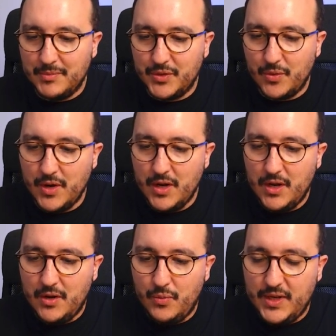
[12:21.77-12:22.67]
So
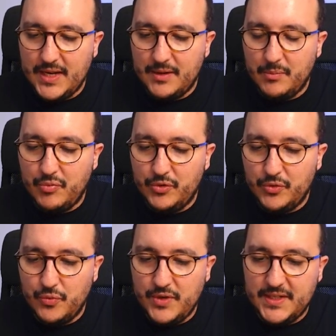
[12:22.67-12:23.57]
we can put
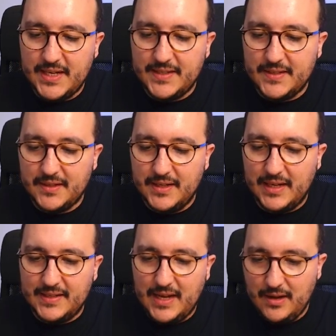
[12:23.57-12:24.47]
reset
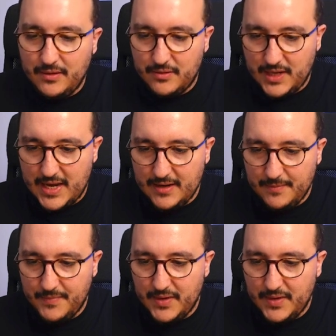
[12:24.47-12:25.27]
data again,